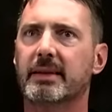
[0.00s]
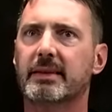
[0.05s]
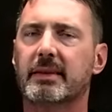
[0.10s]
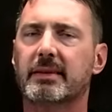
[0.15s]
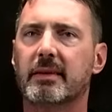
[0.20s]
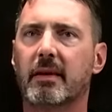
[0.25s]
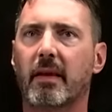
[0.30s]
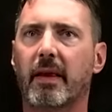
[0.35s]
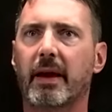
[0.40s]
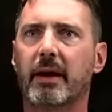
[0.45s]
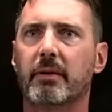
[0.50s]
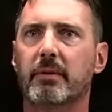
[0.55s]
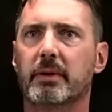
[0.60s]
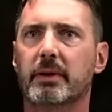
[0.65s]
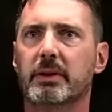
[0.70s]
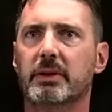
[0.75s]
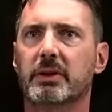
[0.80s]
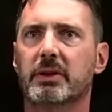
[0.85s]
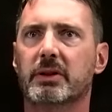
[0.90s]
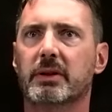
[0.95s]
is a
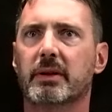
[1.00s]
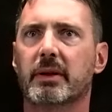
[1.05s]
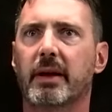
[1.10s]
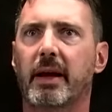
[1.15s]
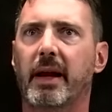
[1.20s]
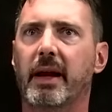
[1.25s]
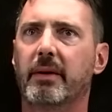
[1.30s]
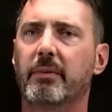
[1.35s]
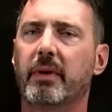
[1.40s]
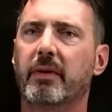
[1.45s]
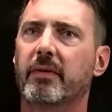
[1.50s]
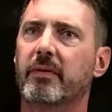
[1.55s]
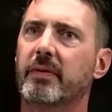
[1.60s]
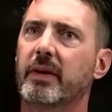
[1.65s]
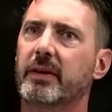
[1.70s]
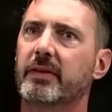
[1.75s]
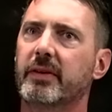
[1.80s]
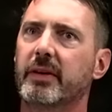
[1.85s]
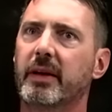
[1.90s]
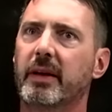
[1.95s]
language, and we've
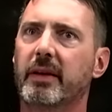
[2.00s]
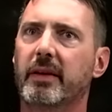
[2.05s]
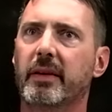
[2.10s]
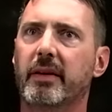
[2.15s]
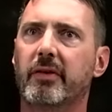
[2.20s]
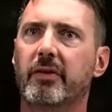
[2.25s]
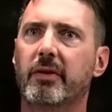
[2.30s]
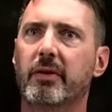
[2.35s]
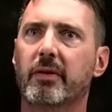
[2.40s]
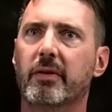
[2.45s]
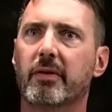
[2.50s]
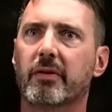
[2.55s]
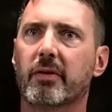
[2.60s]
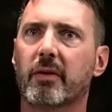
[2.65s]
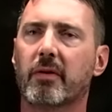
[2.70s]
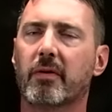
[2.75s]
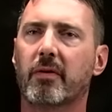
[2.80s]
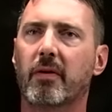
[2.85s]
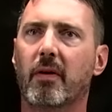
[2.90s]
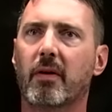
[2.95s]
invested in these students so
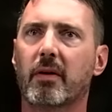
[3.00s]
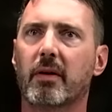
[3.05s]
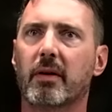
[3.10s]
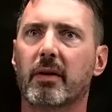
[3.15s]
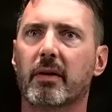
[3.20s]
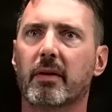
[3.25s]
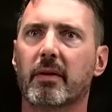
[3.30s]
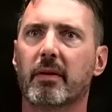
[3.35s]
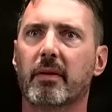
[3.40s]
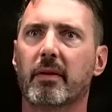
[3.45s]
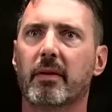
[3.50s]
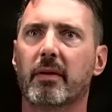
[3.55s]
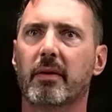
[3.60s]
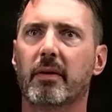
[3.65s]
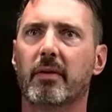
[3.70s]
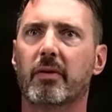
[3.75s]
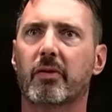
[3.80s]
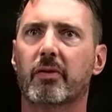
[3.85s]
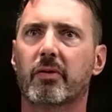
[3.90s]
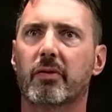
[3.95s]
far.
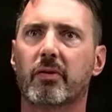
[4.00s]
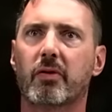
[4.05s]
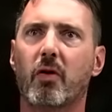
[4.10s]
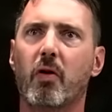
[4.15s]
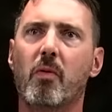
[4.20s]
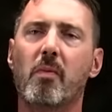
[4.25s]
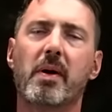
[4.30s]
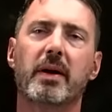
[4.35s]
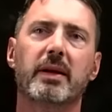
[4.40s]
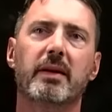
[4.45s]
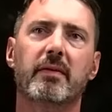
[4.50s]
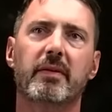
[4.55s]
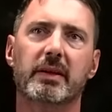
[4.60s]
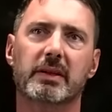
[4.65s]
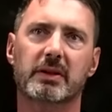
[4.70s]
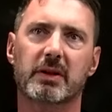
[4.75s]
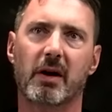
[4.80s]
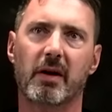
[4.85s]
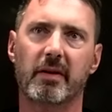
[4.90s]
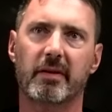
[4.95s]
So many of these
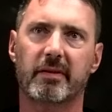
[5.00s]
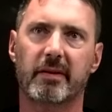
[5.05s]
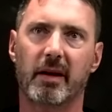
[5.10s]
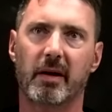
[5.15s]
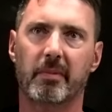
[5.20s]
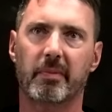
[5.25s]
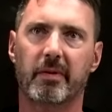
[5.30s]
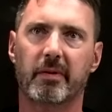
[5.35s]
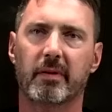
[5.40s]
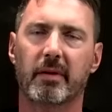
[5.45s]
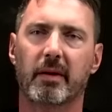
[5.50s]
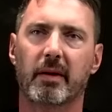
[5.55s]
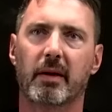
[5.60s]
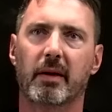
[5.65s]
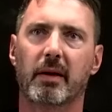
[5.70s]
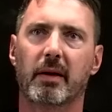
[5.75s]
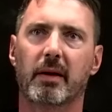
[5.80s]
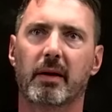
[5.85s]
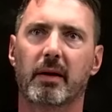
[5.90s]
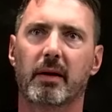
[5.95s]
concepts
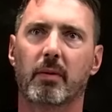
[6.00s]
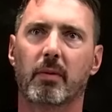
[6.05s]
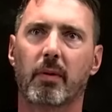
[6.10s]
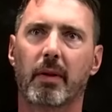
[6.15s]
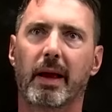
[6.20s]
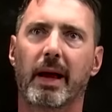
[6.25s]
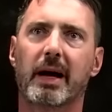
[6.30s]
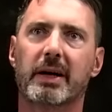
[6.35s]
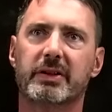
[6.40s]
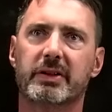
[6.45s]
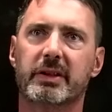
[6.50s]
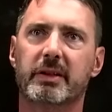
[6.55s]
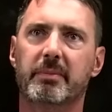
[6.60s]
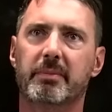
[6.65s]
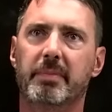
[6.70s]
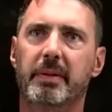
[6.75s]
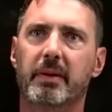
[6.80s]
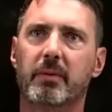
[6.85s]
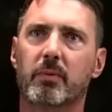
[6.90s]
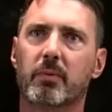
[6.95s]
will actually
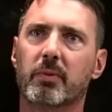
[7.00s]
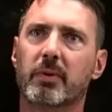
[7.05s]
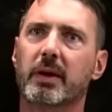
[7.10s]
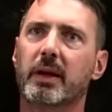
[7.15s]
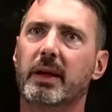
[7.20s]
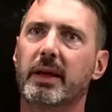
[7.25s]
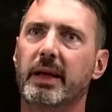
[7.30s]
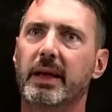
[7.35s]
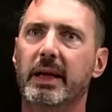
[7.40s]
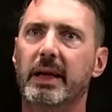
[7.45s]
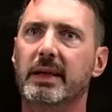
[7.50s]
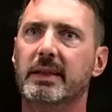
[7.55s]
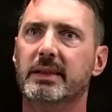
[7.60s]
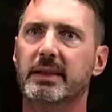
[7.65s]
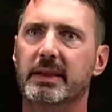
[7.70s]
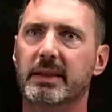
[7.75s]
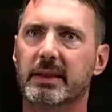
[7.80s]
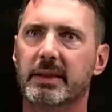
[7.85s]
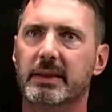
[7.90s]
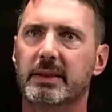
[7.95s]
be really
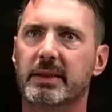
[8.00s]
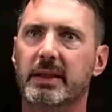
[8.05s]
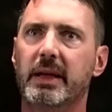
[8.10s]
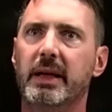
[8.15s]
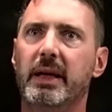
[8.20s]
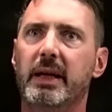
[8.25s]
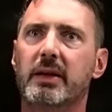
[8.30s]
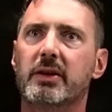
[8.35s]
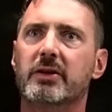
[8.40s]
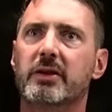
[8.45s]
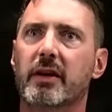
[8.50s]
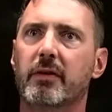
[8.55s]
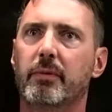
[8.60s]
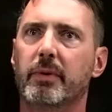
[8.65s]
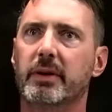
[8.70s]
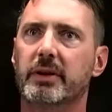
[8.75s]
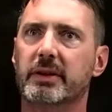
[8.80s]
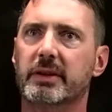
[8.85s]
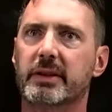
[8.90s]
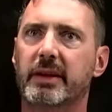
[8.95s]
easy to teach if we
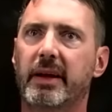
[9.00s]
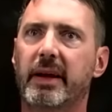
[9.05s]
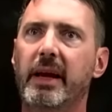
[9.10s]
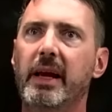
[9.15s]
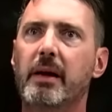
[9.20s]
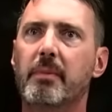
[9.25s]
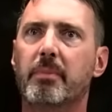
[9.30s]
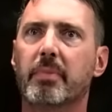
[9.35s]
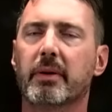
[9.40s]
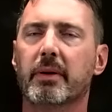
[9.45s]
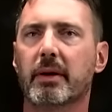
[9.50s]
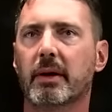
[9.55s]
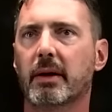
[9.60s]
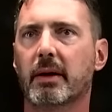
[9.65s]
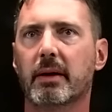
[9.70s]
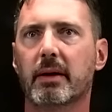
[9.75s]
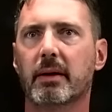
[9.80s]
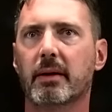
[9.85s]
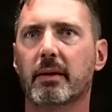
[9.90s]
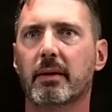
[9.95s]
just keep
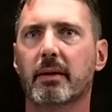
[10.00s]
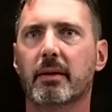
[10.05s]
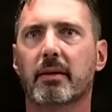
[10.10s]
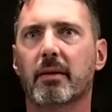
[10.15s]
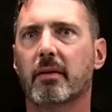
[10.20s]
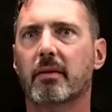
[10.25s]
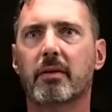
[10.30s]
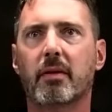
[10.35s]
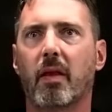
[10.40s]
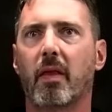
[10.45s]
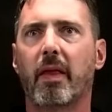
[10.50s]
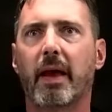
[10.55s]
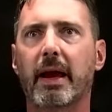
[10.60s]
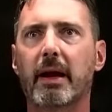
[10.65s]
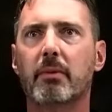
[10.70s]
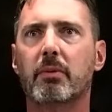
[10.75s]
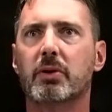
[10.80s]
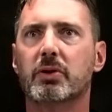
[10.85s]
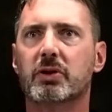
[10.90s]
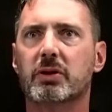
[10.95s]
the
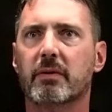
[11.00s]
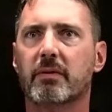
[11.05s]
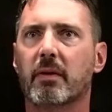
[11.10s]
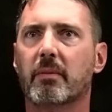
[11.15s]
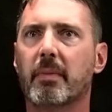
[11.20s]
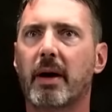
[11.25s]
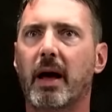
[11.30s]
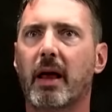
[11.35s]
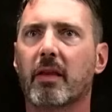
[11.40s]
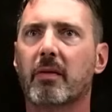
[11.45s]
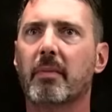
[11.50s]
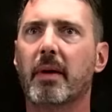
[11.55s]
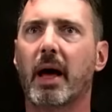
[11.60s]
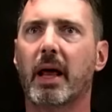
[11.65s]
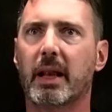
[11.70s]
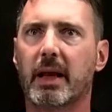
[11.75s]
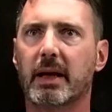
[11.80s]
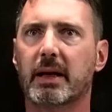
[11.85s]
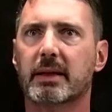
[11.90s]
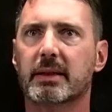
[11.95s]
language of the
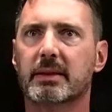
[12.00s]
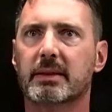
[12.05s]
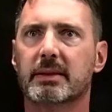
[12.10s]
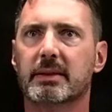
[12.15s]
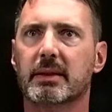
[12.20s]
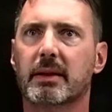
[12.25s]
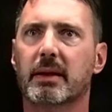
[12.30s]
mathematics.